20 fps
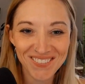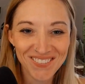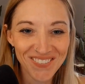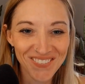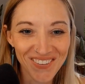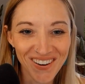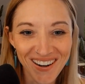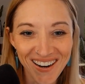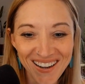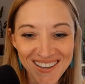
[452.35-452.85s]

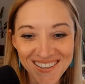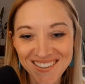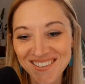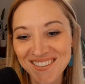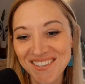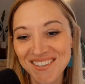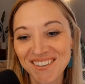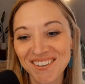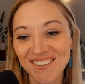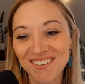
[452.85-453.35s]
what I can
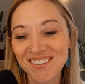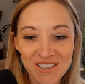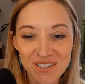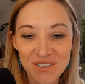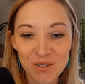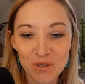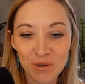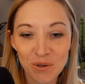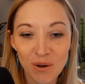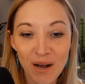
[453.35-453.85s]
do
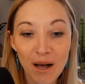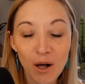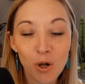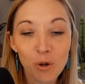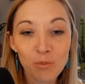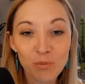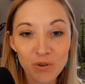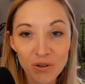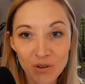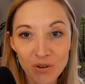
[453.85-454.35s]
to
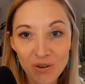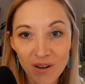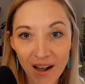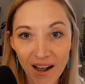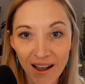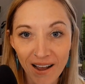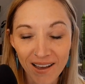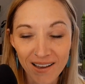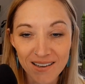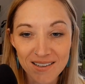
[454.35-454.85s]
help you
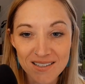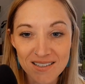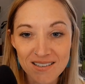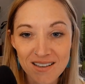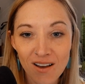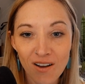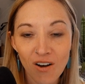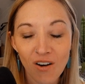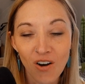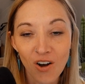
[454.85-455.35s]
guys
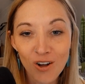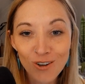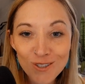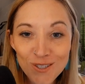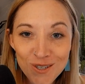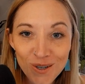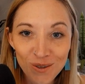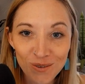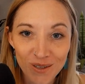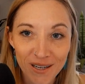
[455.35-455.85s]

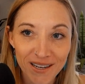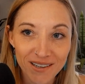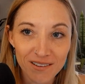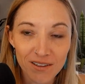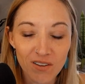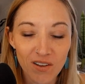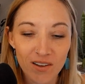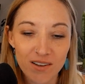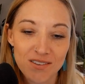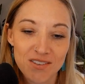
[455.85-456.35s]
also land
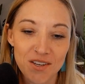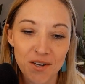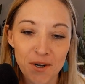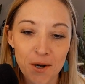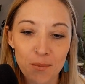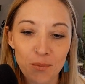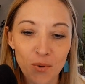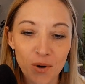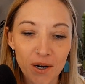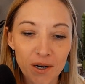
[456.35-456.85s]
clients on
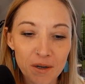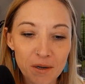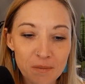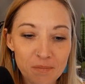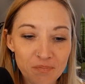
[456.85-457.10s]
Upwork.